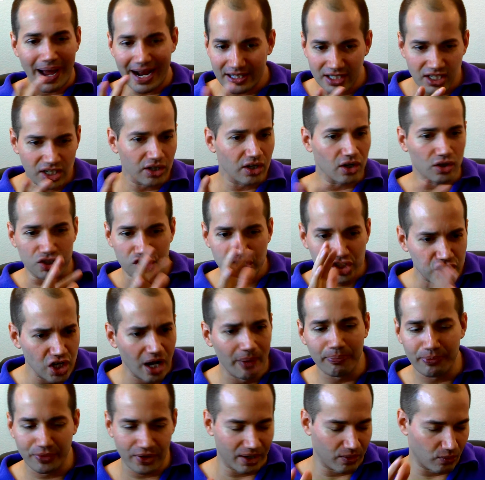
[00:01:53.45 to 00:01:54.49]
bacteria or
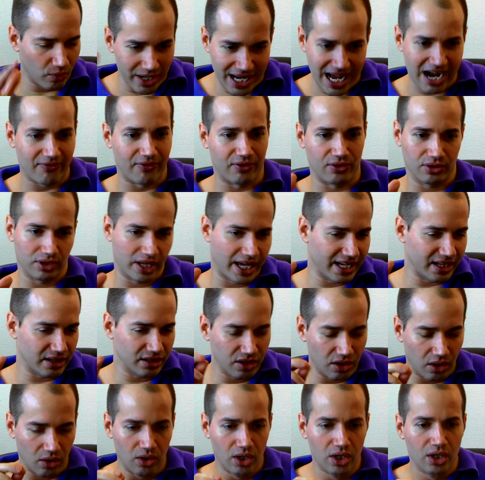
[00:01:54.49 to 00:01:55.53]
something, whatever,
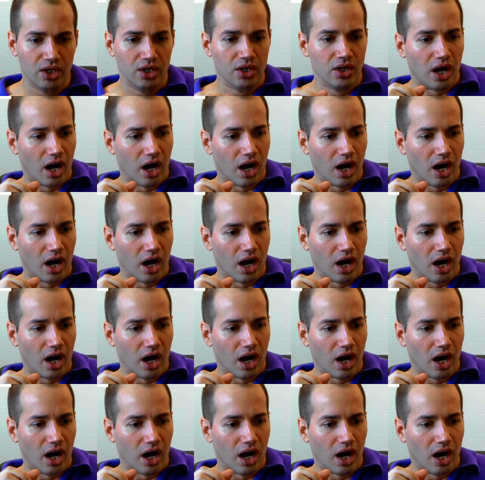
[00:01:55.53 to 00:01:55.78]
like, you know,